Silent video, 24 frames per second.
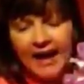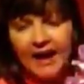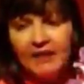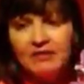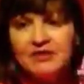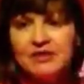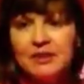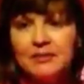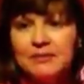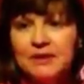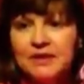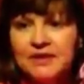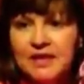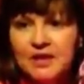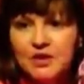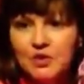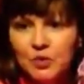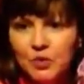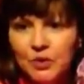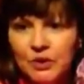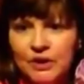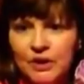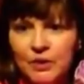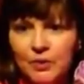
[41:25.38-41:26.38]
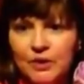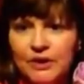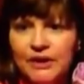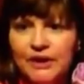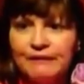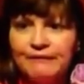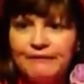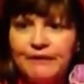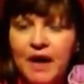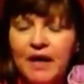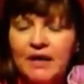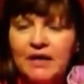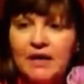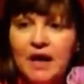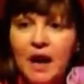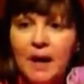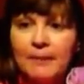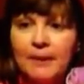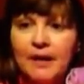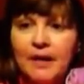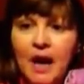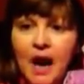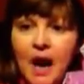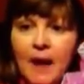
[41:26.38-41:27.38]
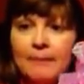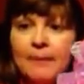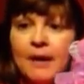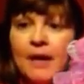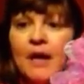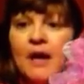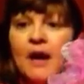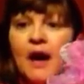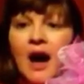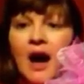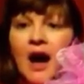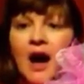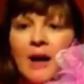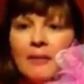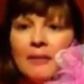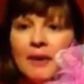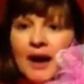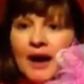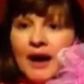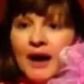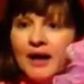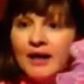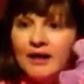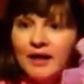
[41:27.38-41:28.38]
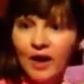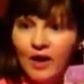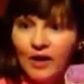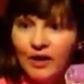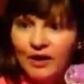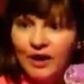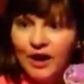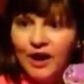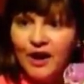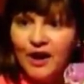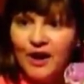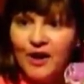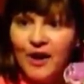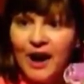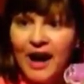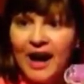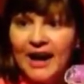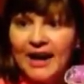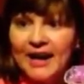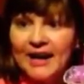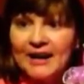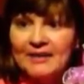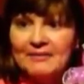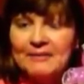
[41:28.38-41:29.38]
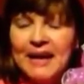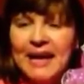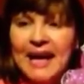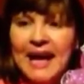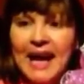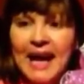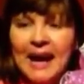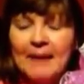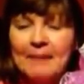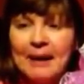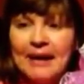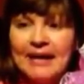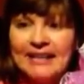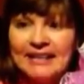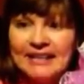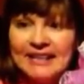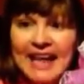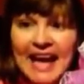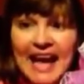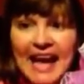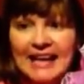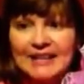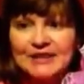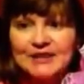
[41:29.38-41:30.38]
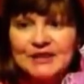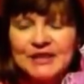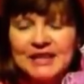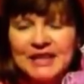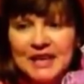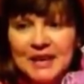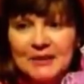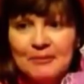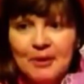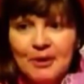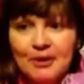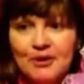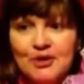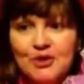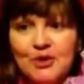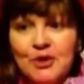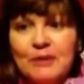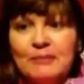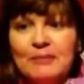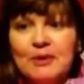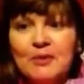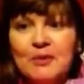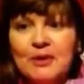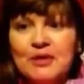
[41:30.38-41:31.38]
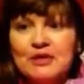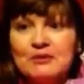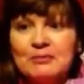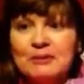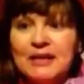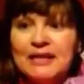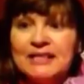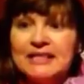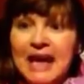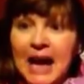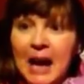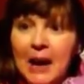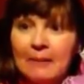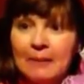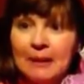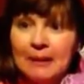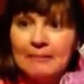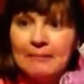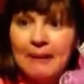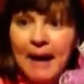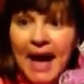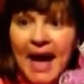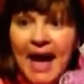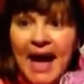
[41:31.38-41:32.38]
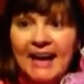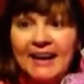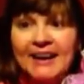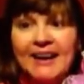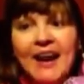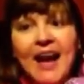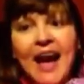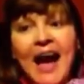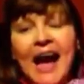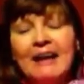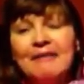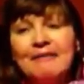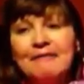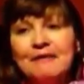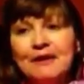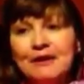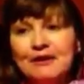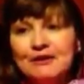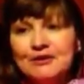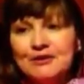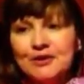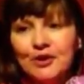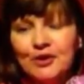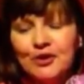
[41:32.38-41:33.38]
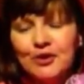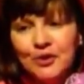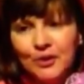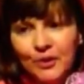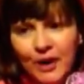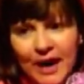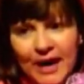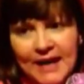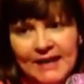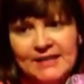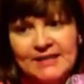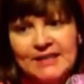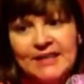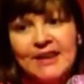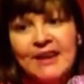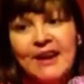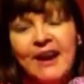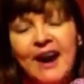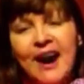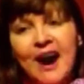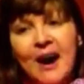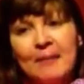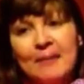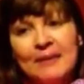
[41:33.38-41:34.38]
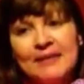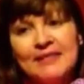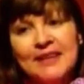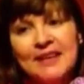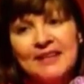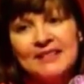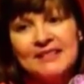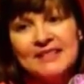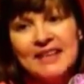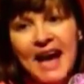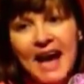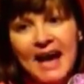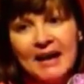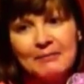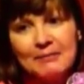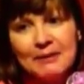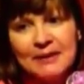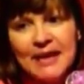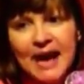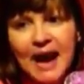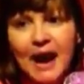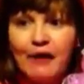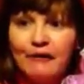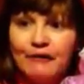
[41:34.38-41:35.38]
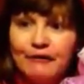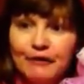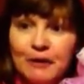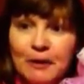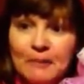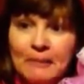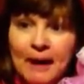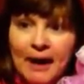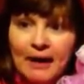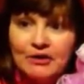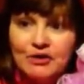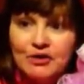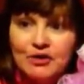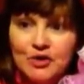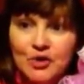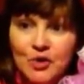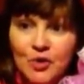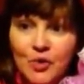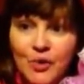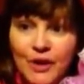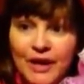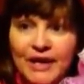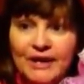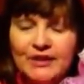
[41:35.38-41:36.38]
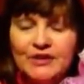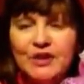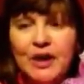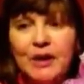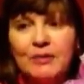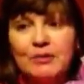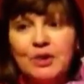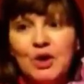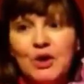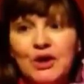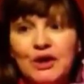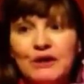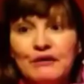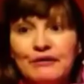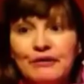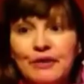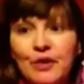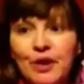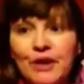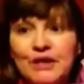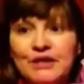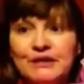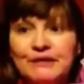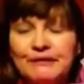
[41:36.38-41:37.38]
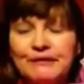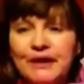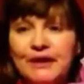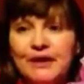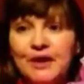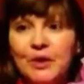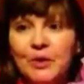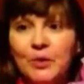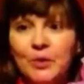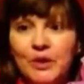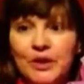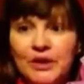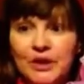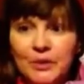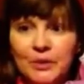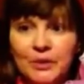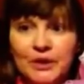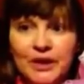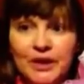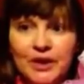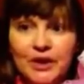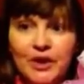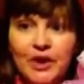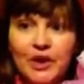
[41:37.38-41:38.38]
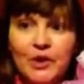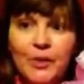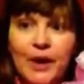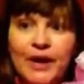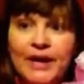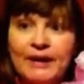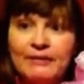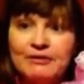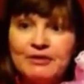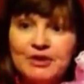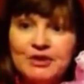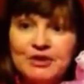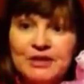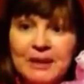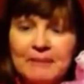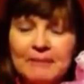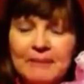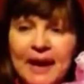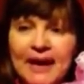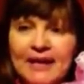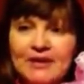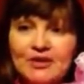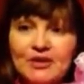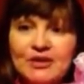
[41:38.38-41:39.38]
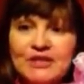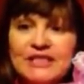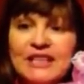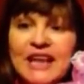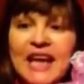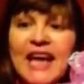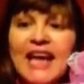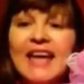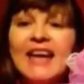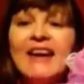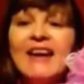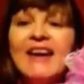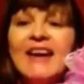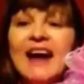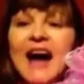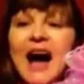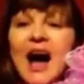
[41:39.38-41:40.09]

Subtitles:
I have something that's really, really fun coming up. Hello, I am at my last chemo treatment, which means I'll be back. I feel so great. It does knock me down for about 2 weeks, so I'm looking forward to feeling really, really good right after St. Patrick's Day.